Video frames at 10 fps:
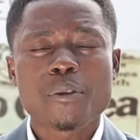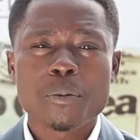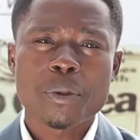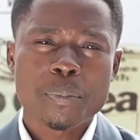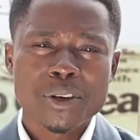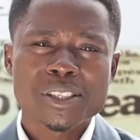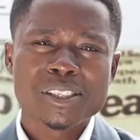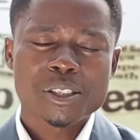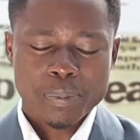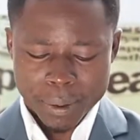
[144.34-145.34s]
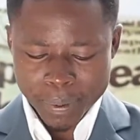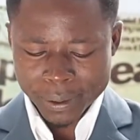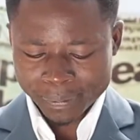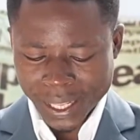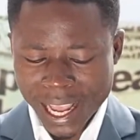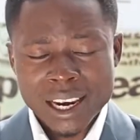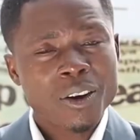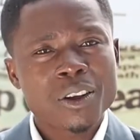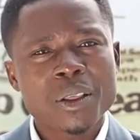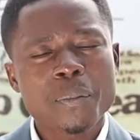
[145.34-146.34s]
from the Punch newspaper. And
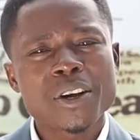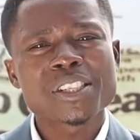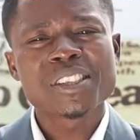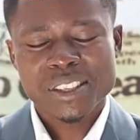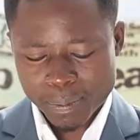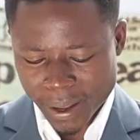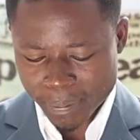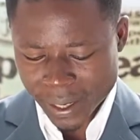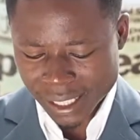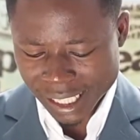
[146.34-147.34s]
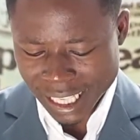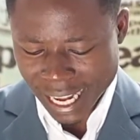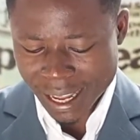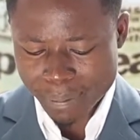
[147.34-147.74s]
on the Punch newspaper today,